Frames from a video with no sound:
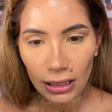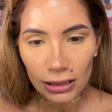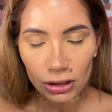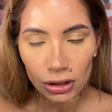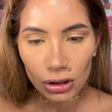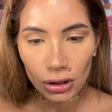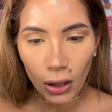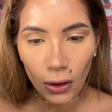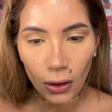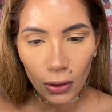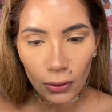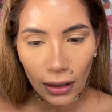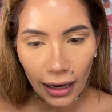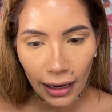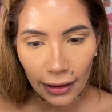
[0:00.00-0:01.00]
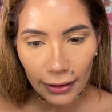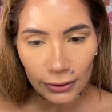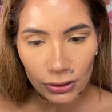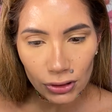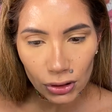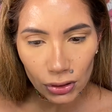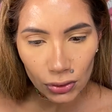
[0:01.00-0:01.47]
So
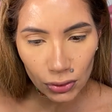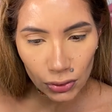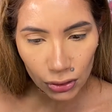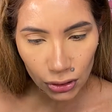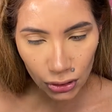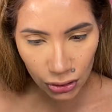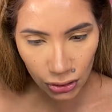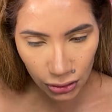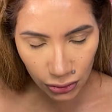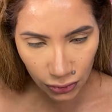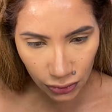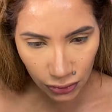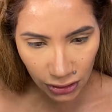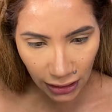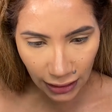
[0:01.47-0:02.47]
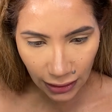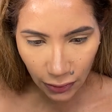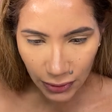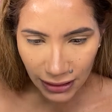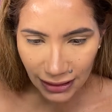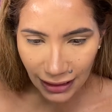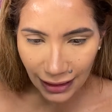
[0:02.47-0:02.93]
how to use, I
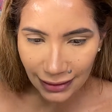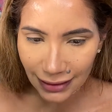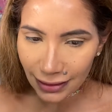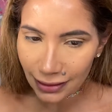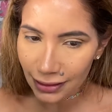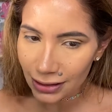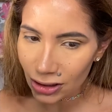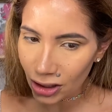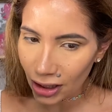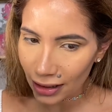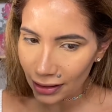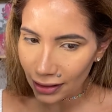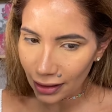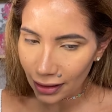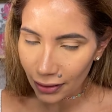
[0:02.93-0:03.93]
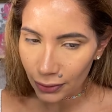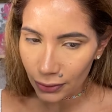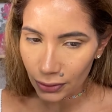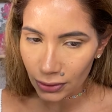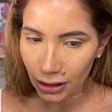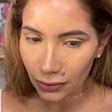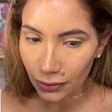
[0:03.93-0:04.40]
always like to check out
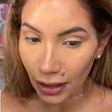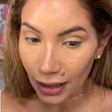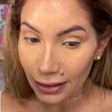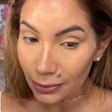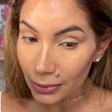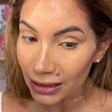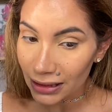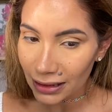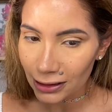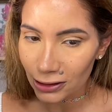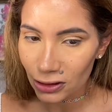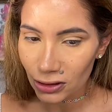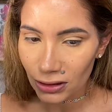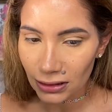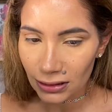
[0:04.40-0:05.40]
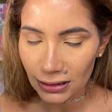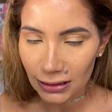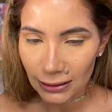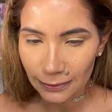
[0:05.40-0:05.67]
the recommendations.